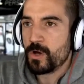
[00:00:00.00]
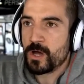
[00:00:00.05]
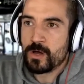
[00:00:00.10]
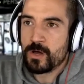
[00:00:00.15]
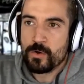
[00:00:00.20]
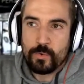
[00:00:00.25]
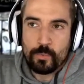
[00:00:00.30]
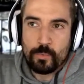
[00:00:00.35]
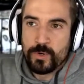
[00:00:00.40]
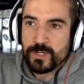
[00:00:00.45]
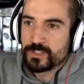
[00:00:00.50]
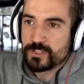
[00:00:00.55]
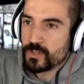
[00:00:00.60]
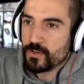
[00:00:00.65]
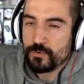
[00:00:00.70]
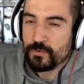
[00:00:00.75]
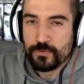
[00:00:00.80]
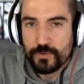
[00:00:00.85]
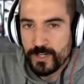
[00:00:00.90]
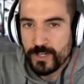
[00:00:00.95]
Which
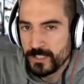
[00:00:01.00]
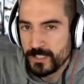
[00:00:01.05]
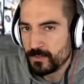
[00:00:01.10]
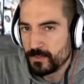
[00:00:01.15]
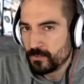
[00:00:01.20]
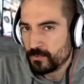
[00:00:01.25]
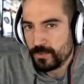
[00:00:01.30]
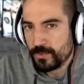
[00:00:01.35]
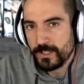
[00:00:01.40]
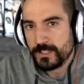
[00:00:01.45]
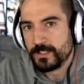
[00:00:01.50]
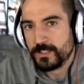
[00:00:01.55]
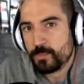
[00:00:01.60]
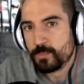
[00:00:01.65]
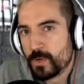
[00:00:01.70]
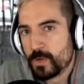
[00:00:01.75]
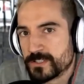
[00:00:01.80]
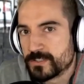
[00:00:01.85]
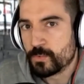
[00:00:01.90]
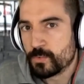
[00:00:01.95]
really
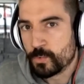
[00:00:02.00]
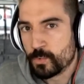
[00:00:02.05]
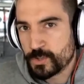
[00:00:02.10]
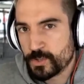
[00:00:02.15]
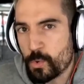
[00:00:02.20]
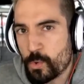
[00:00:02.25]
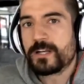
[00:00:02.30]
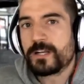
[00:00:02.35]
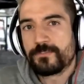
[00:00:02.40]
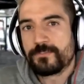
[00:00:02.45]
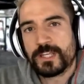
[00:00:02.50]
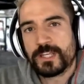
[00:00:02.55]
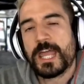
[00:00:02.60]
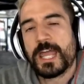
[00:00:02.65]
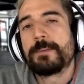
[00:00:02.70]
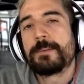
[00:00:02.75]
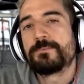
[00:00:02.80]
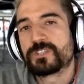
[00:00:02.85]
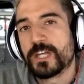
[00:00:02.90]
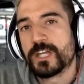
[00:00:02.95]
was quite of a
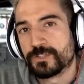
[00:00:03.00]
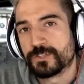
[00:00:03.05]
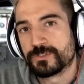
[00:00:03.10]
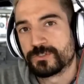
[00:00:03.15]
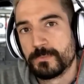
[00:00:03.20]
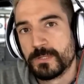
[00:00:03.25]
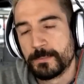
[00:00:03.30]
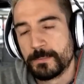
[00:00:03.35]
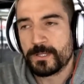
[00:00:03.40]
game changer to me,